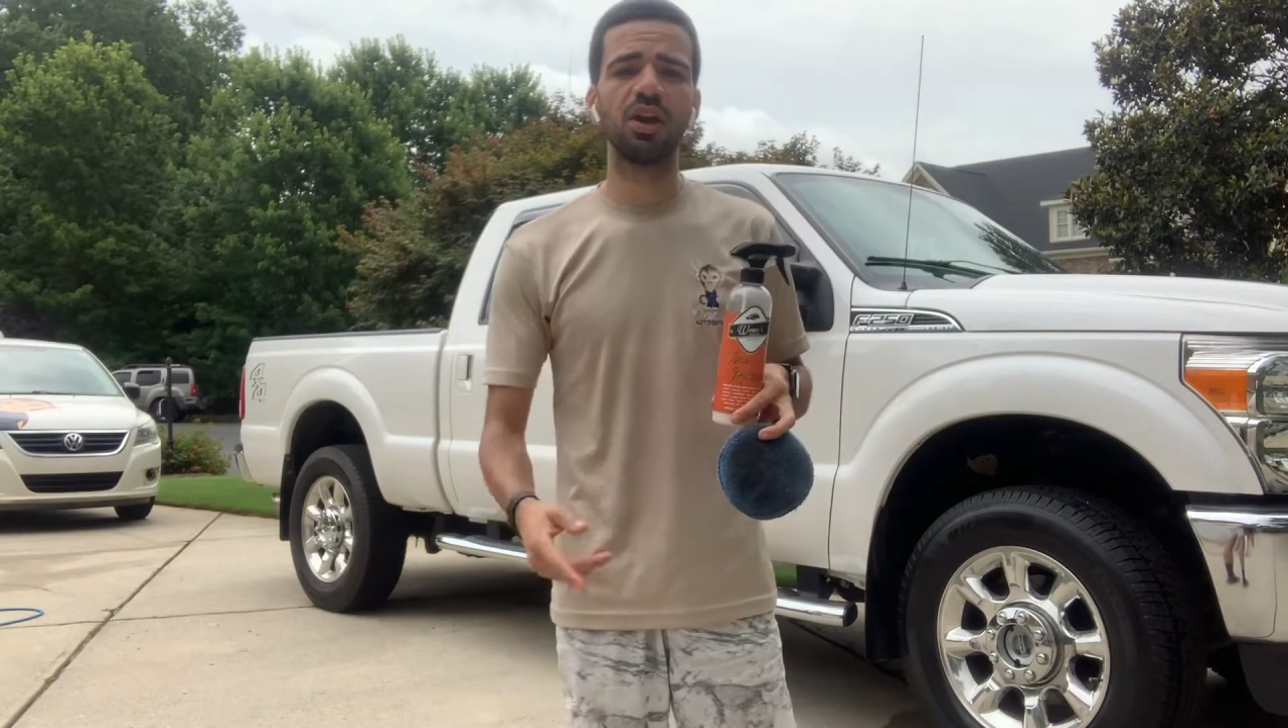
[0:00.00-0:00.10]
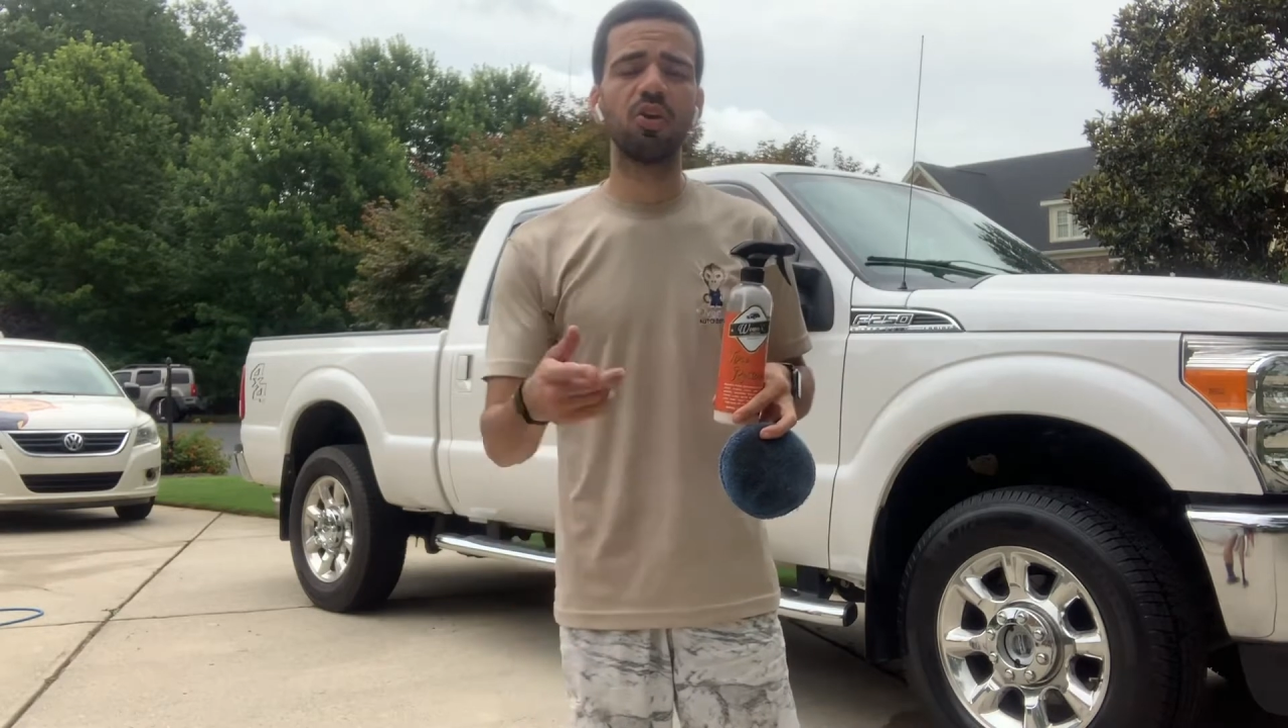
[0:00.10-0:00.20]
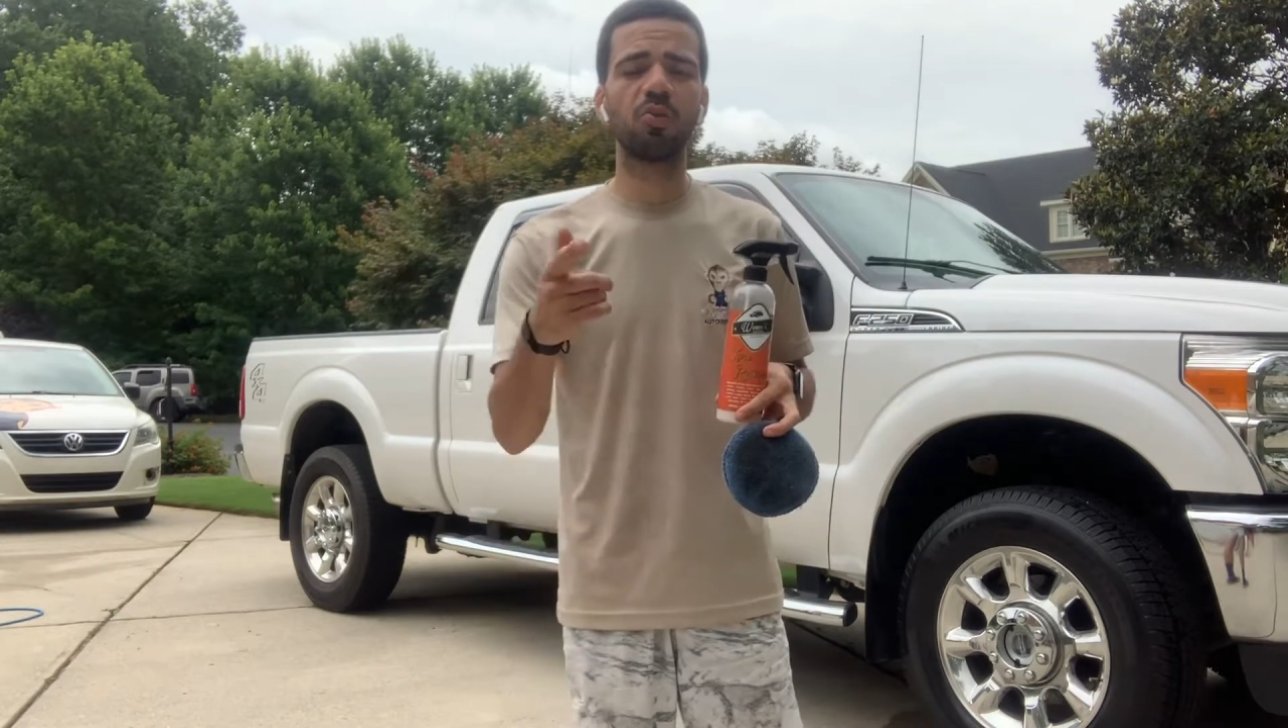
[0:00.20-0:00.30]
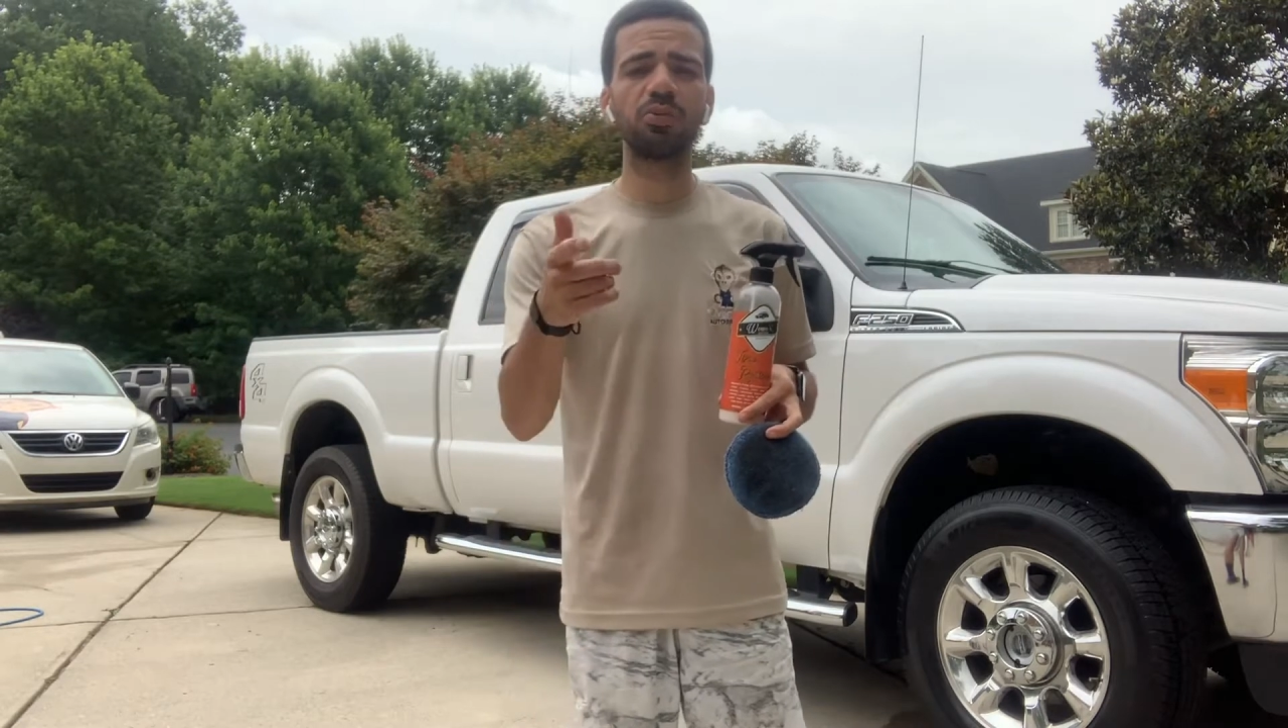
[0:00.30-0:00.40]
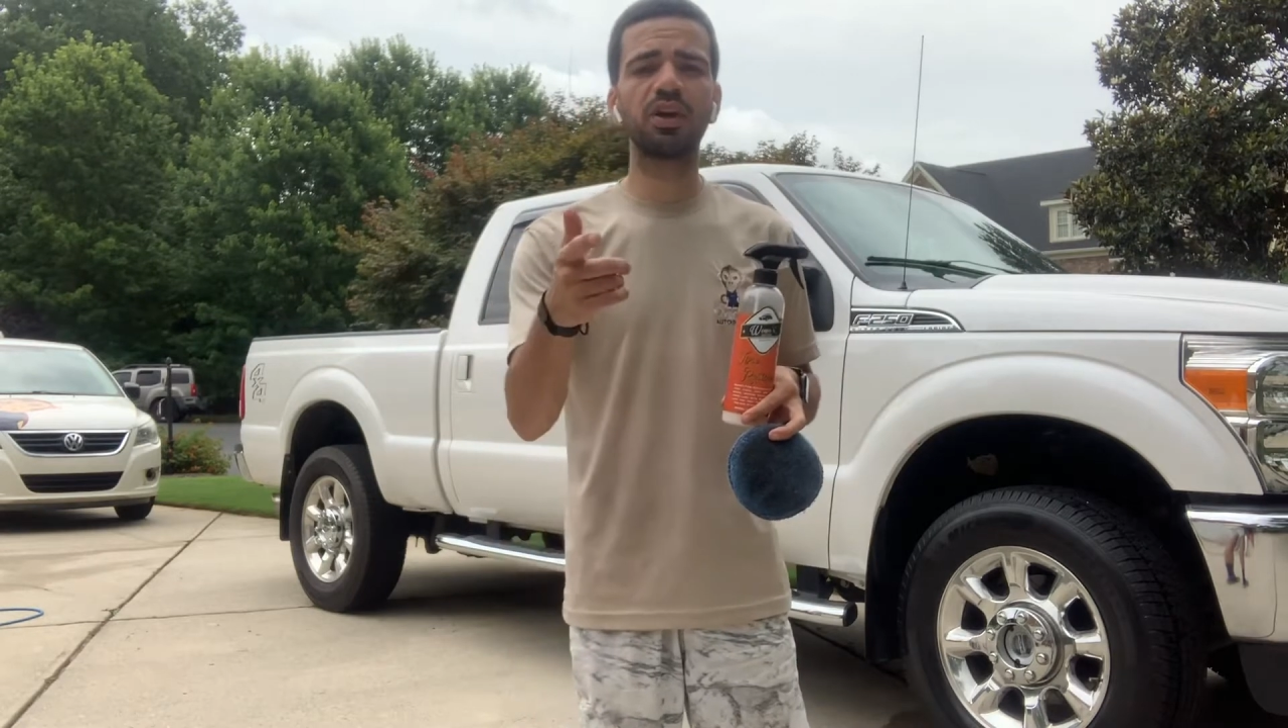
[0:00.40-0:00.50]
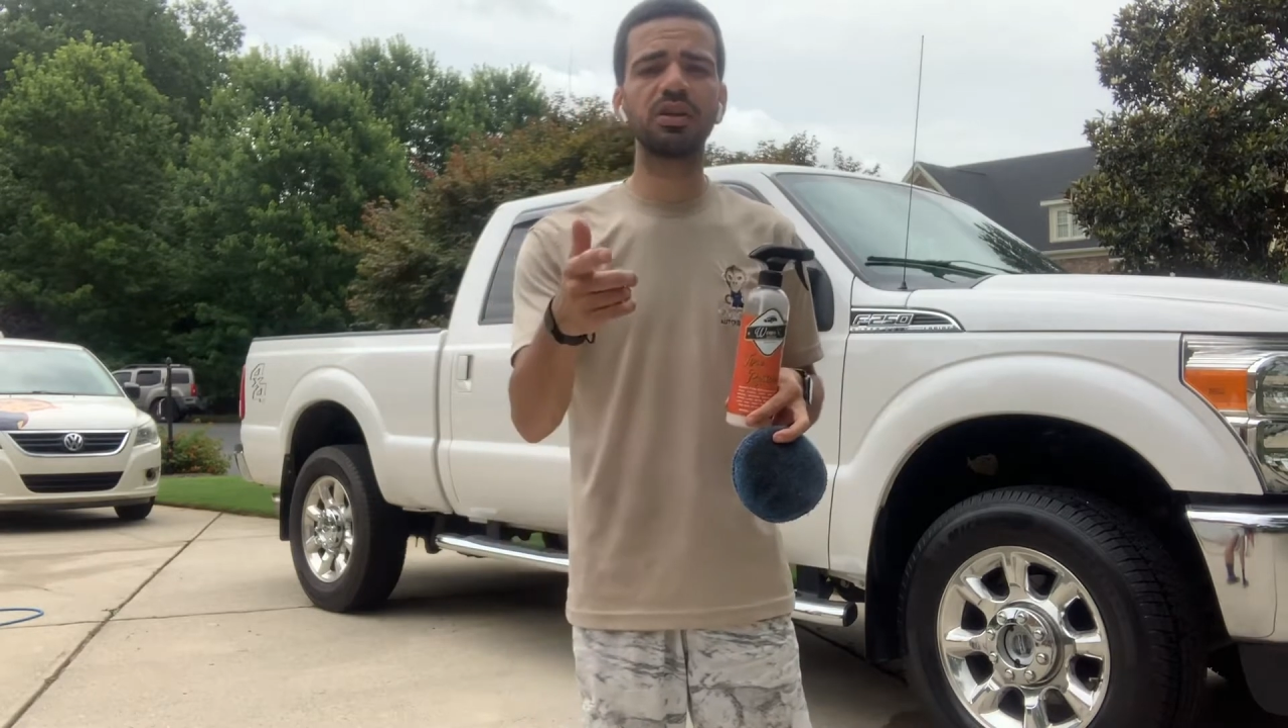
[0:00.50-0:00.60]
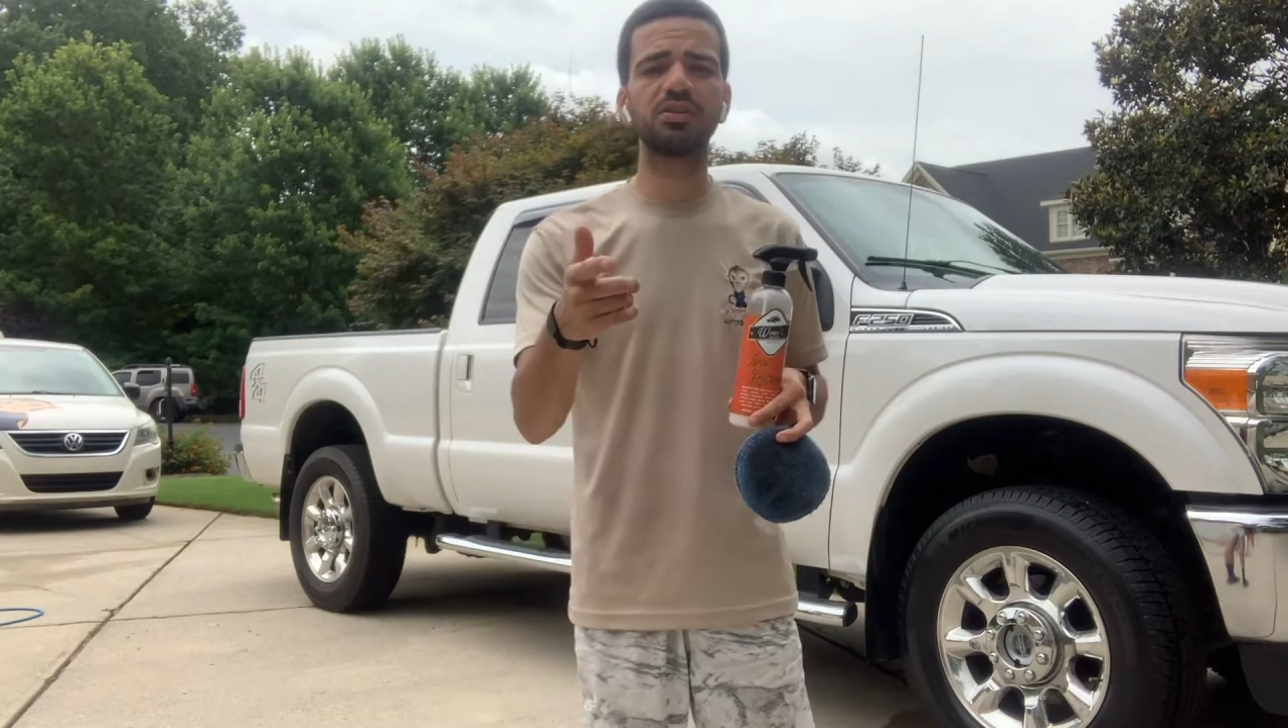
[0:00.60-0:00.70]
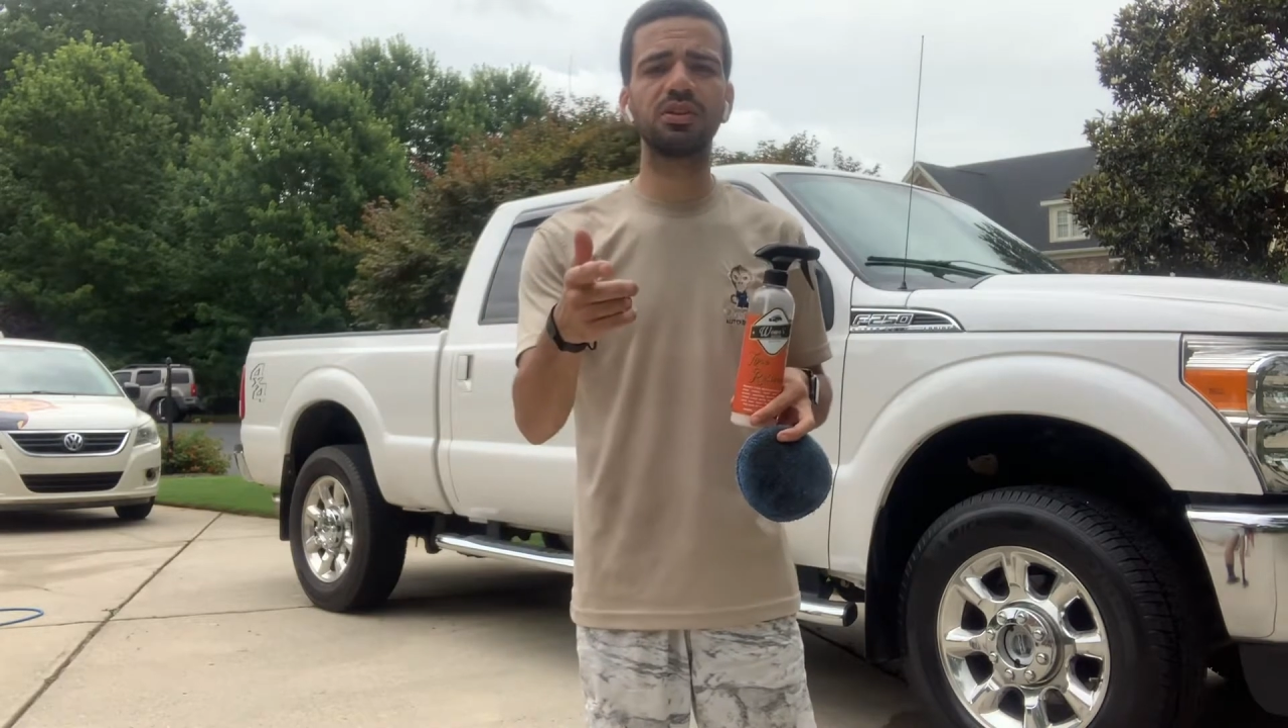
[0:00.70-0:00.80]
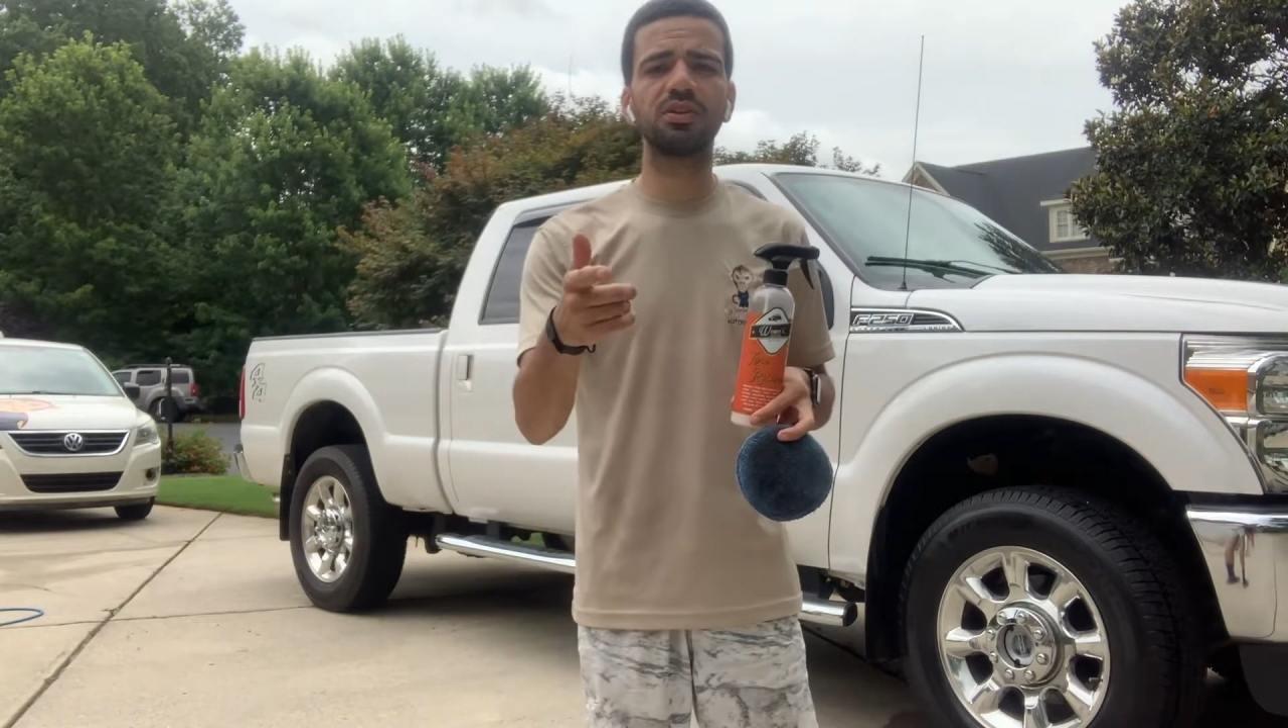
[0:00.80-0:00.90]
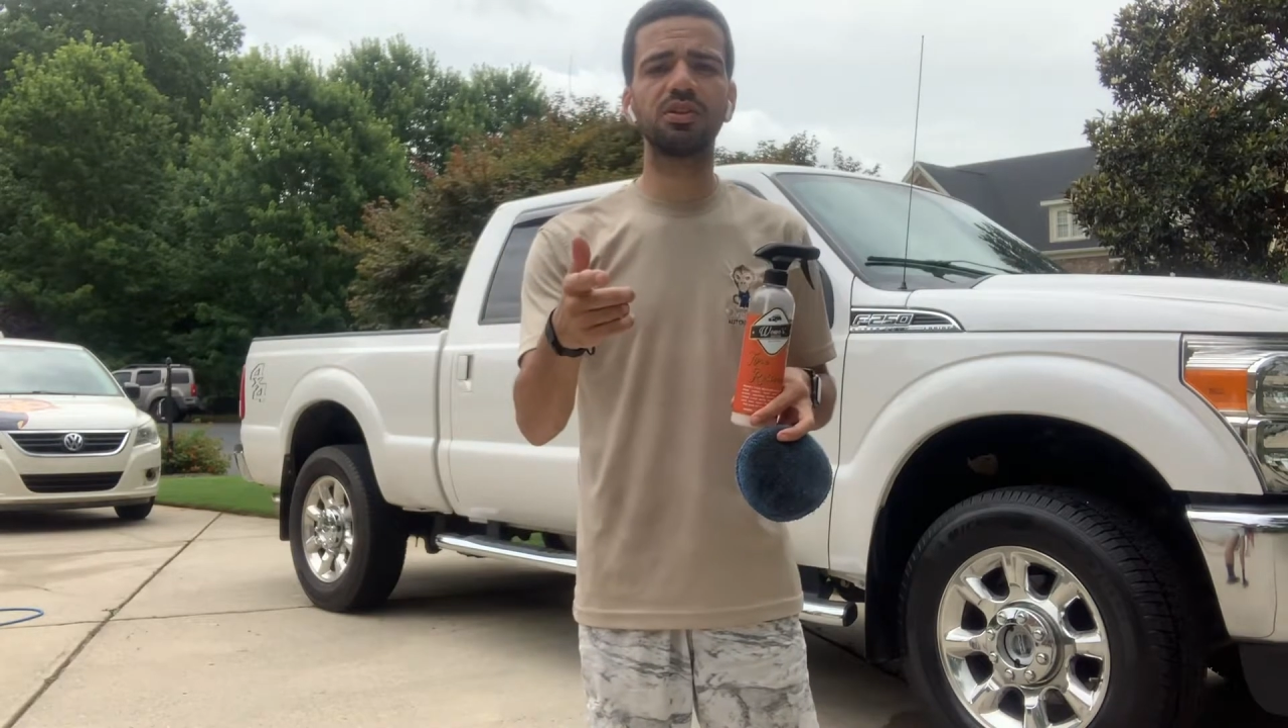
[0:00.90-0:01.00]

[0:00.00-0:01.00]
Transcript: Hope you guys learned